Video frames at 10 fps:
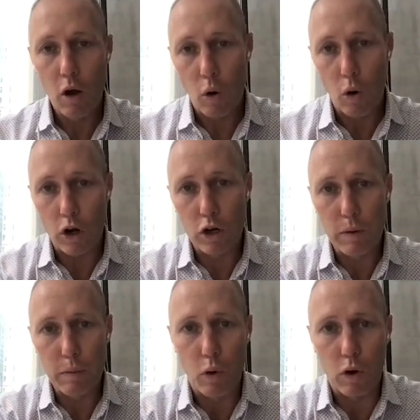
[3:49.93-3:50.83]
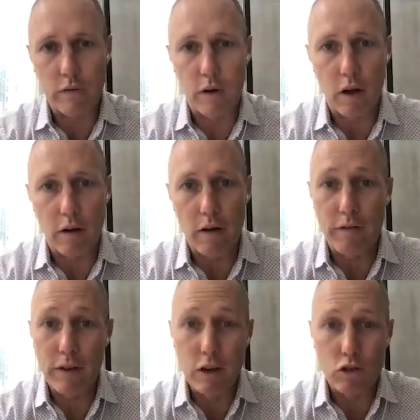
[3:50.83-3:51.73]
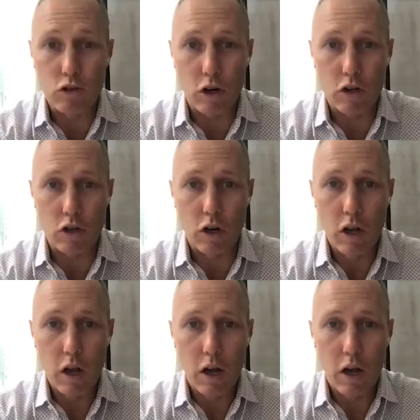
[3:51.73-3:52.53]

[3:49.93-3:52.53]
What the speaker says: or it could be more of a feeder structure.